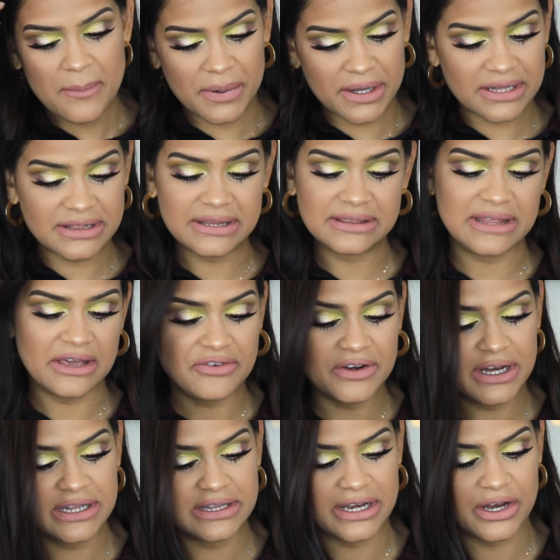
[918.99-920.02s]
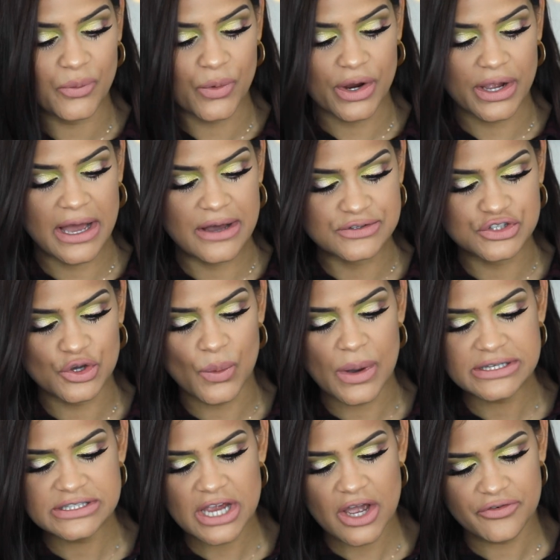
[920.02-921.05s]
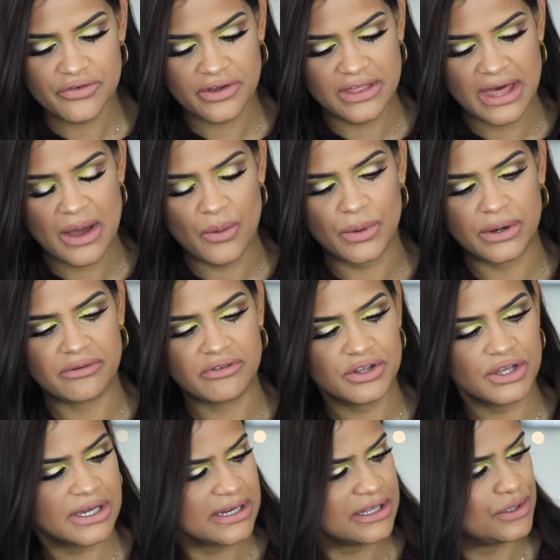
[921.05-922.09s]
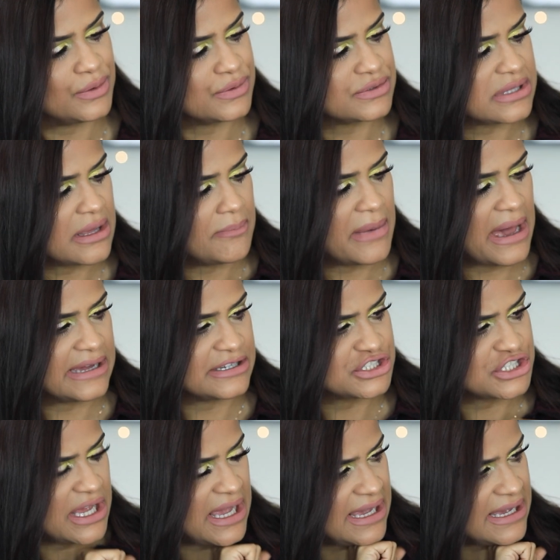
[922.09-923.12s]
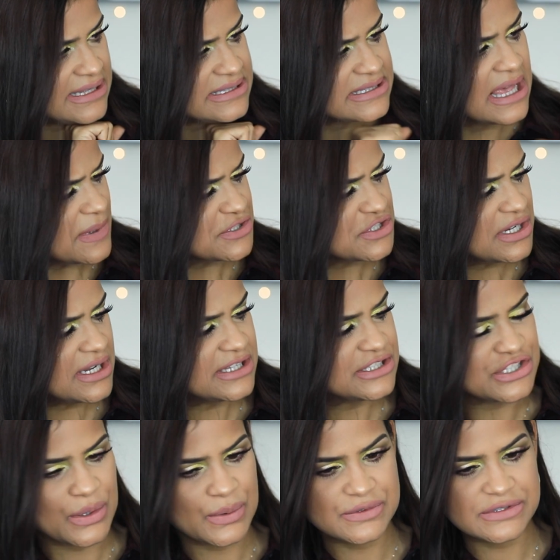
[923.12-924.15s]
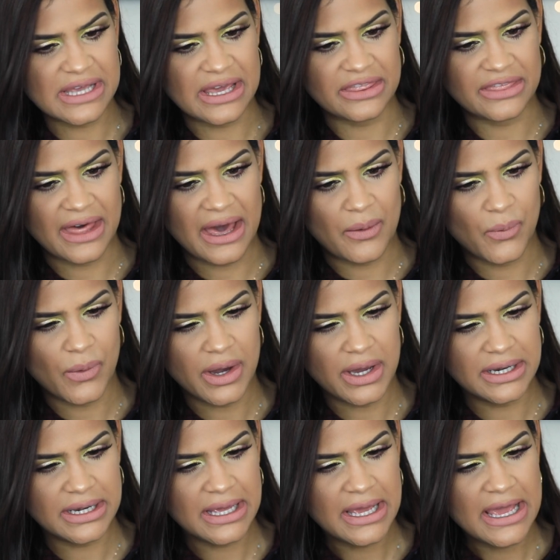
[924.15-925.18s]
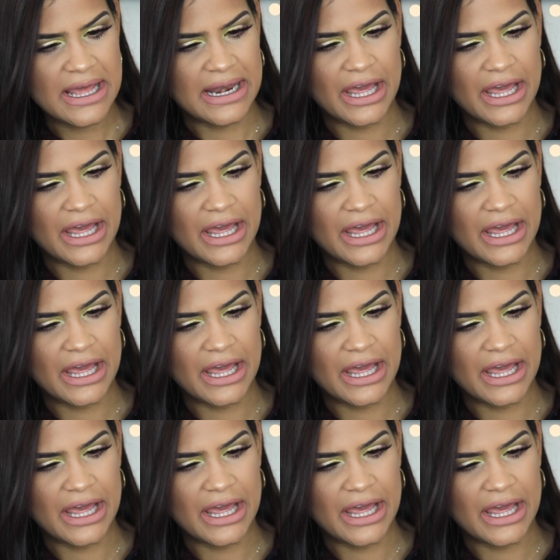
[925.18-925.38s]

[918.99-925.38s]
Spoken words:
But it definitely didn't work out. So watch out for that whenever you're gonna use the matte shades, especially tones like that one.